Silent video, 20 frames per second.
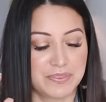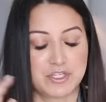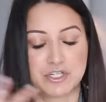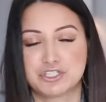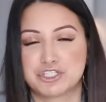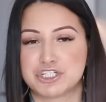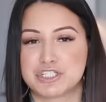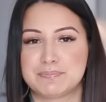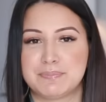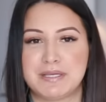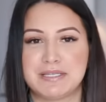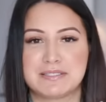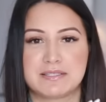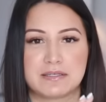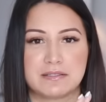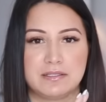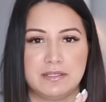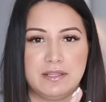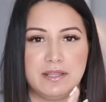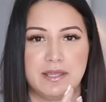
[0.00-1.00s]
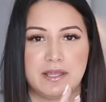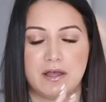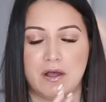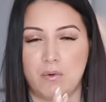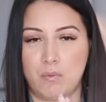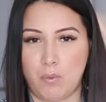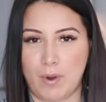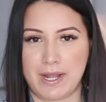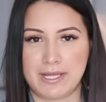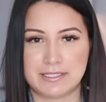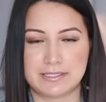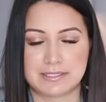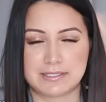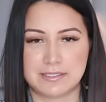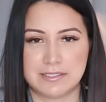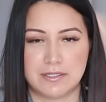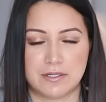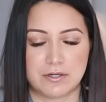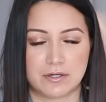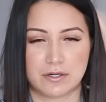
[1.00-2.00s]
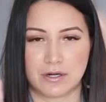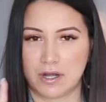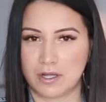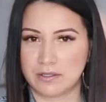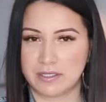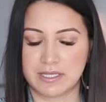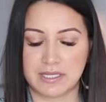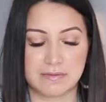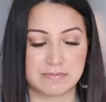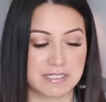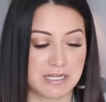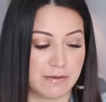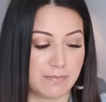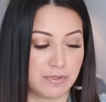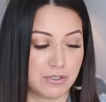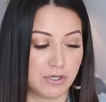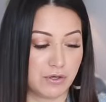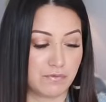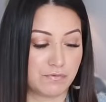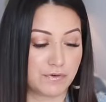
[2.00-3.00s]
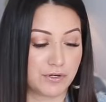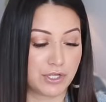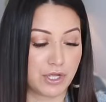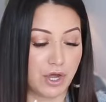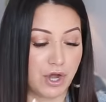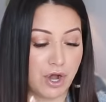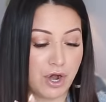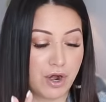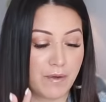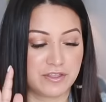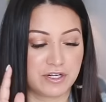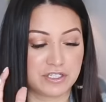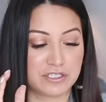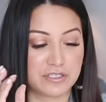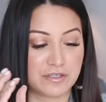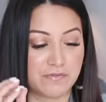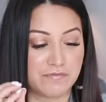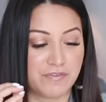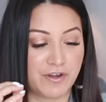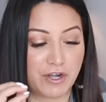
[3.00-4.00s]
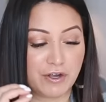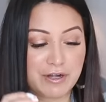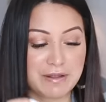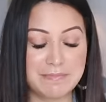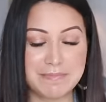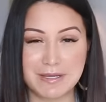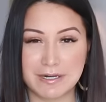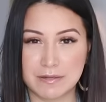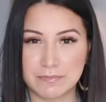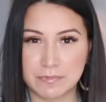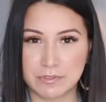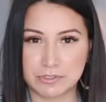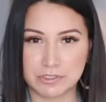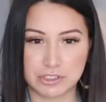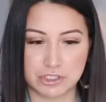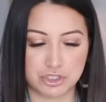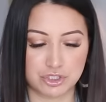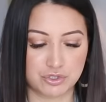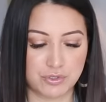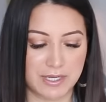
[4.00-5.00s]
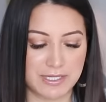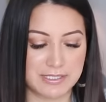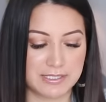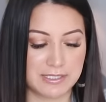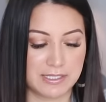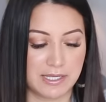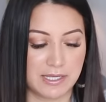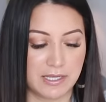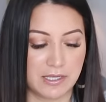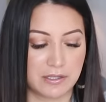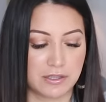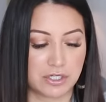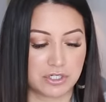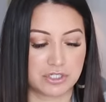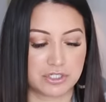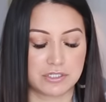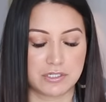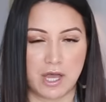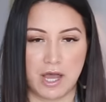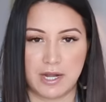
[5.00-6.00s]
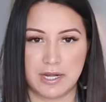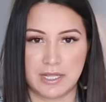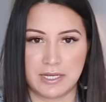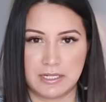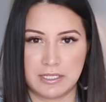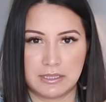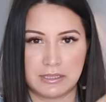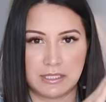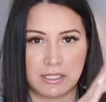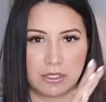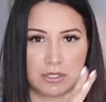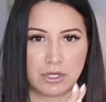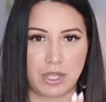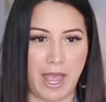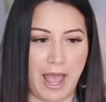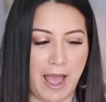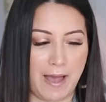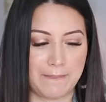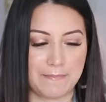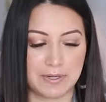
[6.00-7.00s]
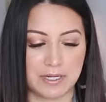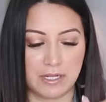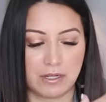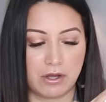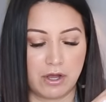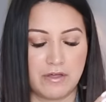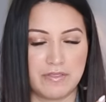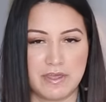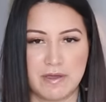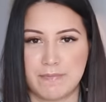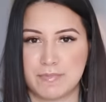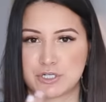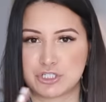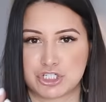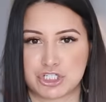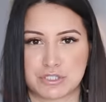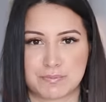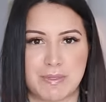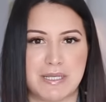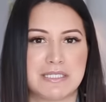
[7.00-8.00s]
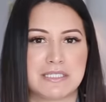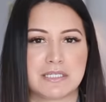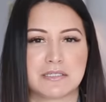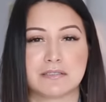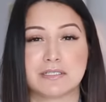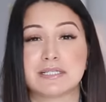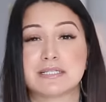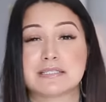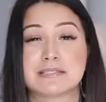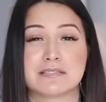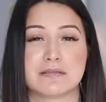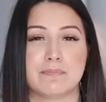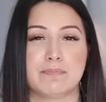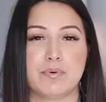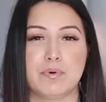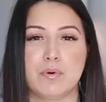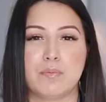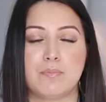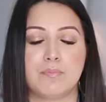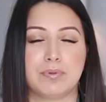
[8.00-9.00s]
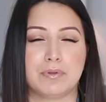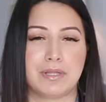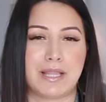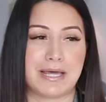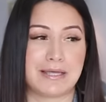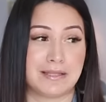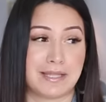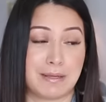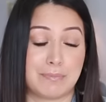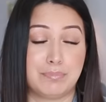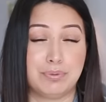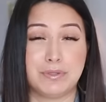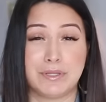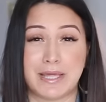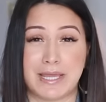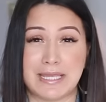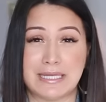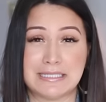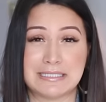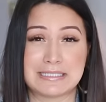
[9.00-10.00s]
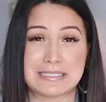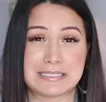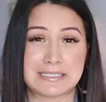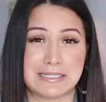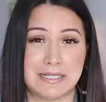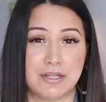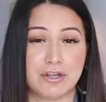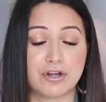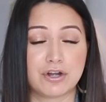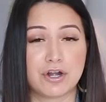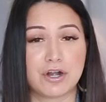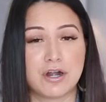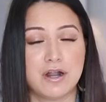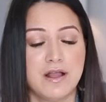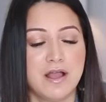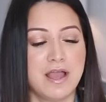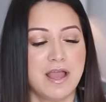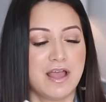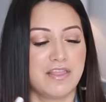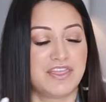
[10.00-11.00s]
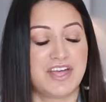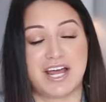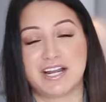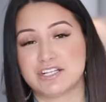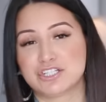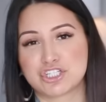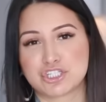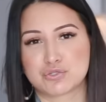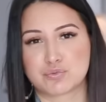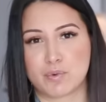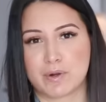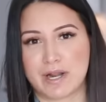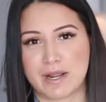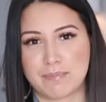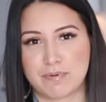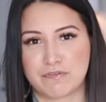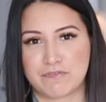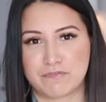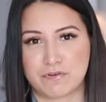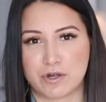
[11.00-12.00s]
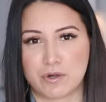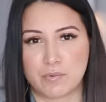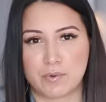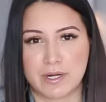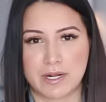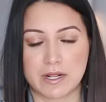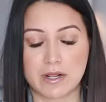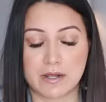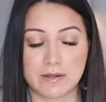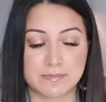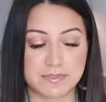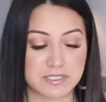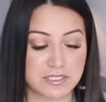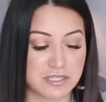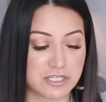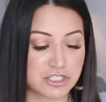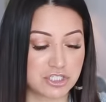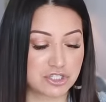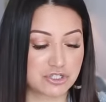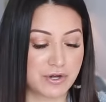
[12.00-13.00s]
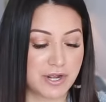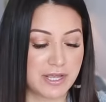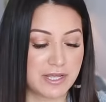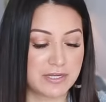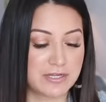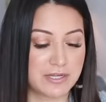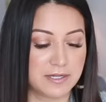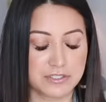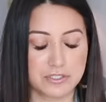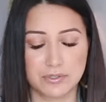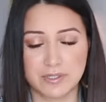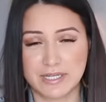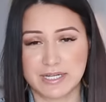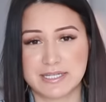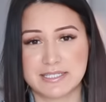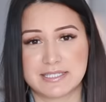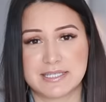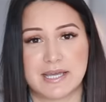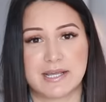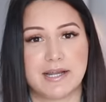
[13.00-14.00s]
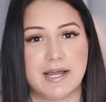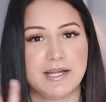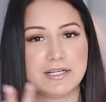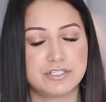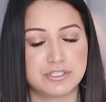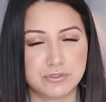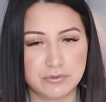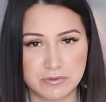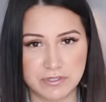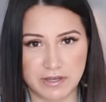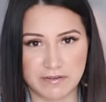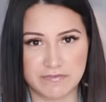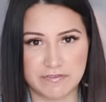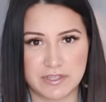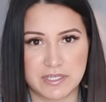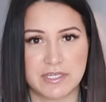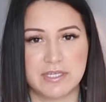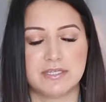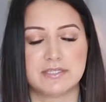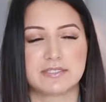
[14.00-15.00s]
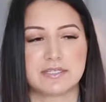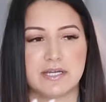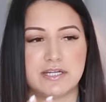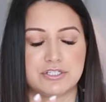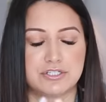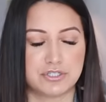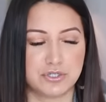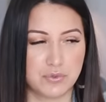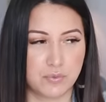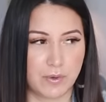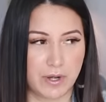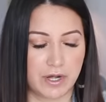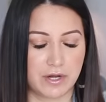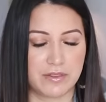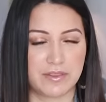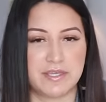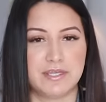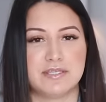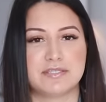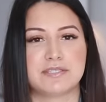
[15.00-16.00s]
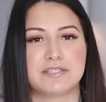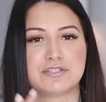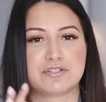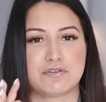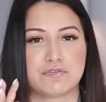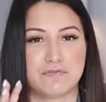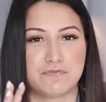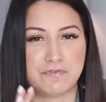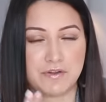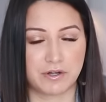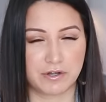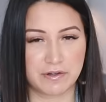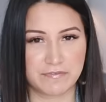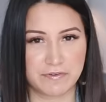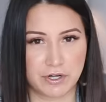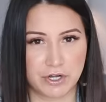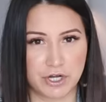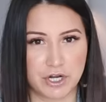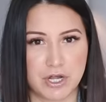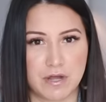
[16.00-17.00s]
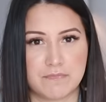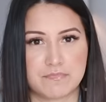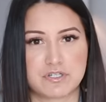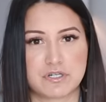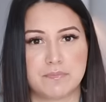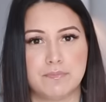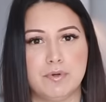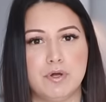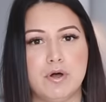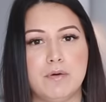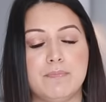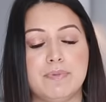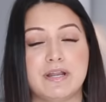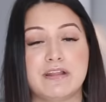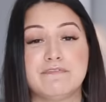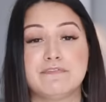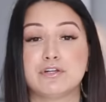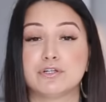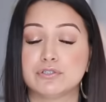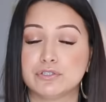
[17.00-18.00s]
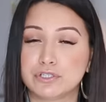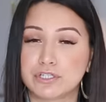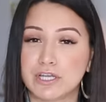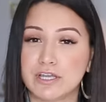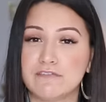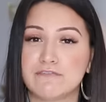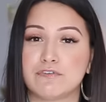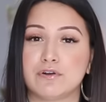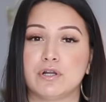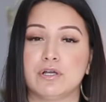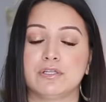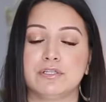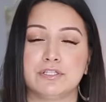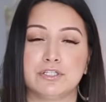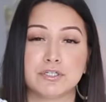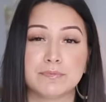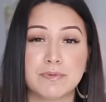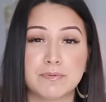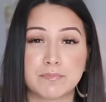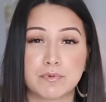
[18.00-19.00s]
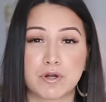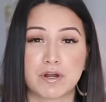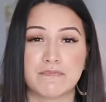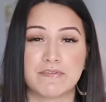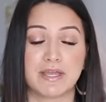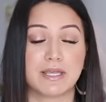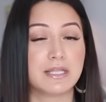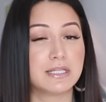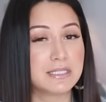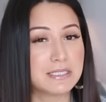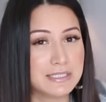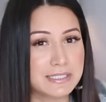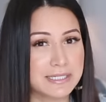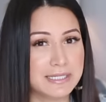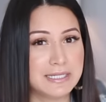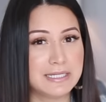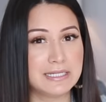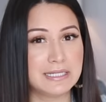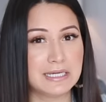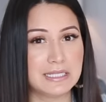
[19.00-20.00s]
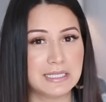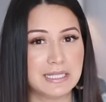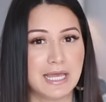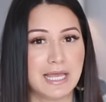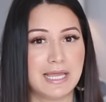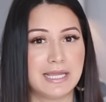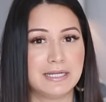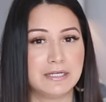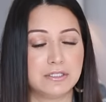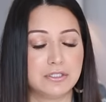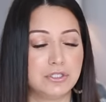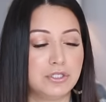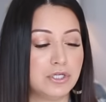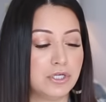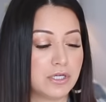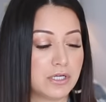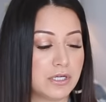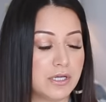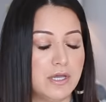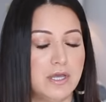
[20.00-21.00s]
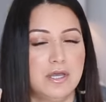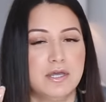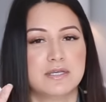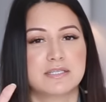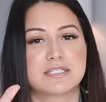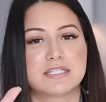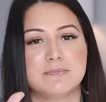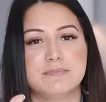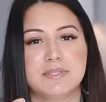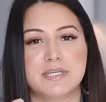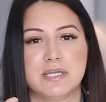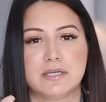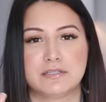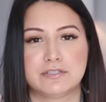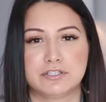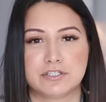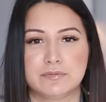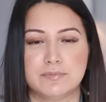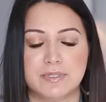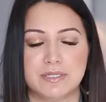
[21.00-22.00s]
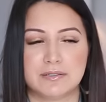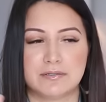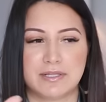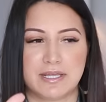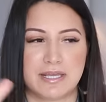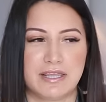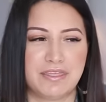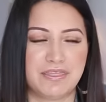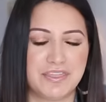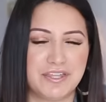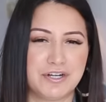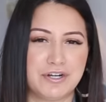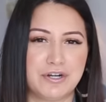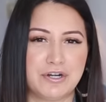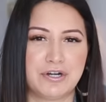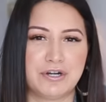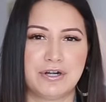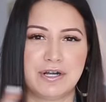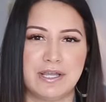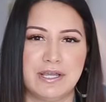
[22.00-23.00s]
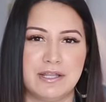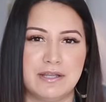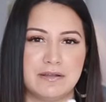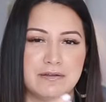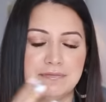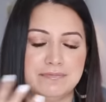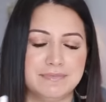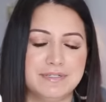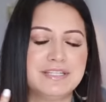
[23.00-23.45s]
They're just basically like a white sneaker. I'll link them down below for y'all. There's very minimal distressing. There's not anything happening on them. They're just basically a simple like plain sneaker. That is just what I prefer when it comes to this trend. So like I said, I do love these. I do wear these. These are very, very comfortable, but if you're looking for a little bit more of a clean lined look, something a little bit like thinner, and